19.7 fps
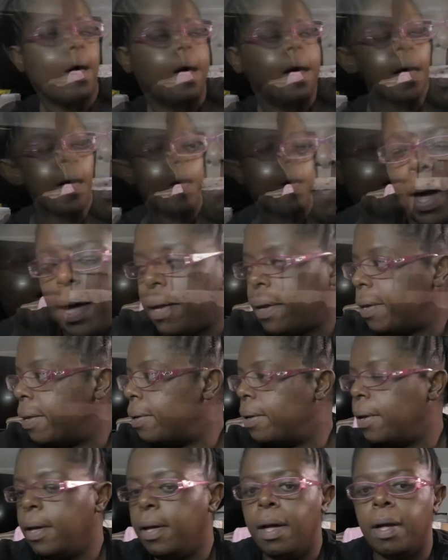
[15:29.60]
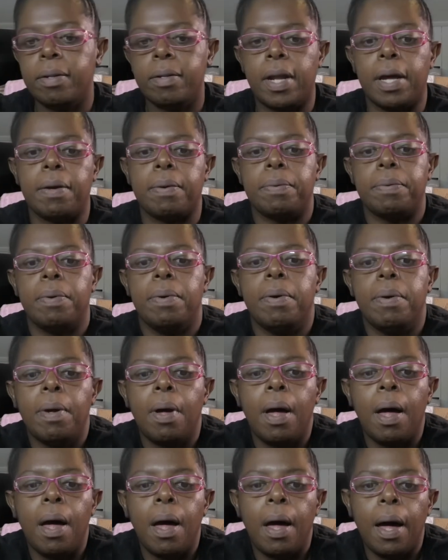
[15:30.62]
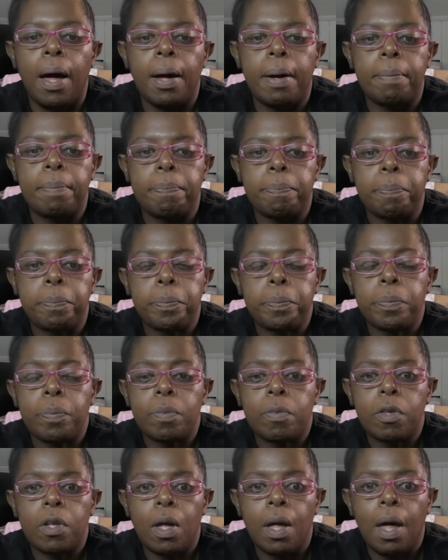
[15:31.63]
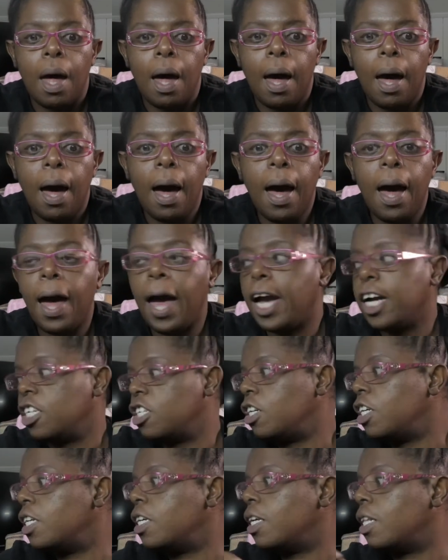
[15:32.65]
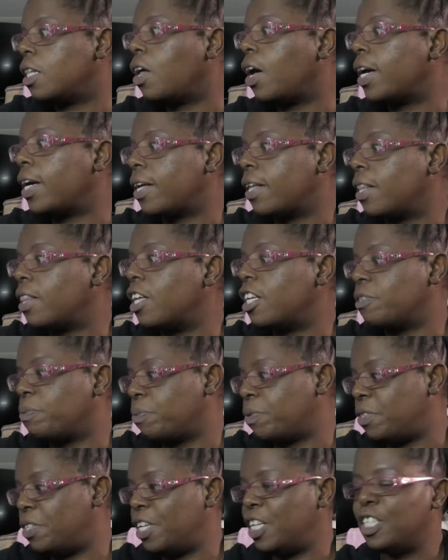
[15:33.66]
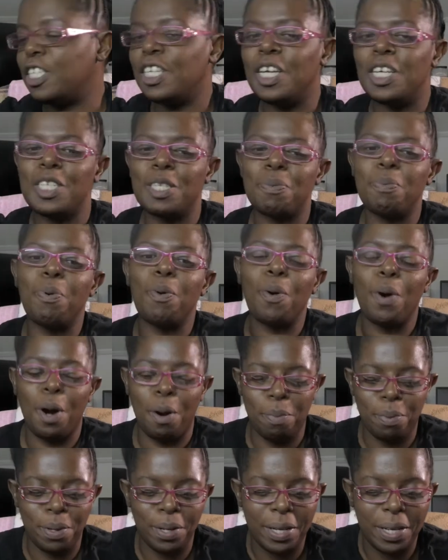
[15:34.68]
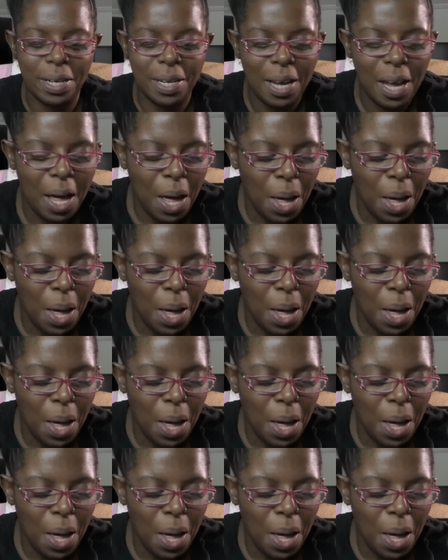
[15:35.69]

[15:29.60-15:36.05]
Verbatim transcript: I'm back now. Um, I actually like this one. This is probably,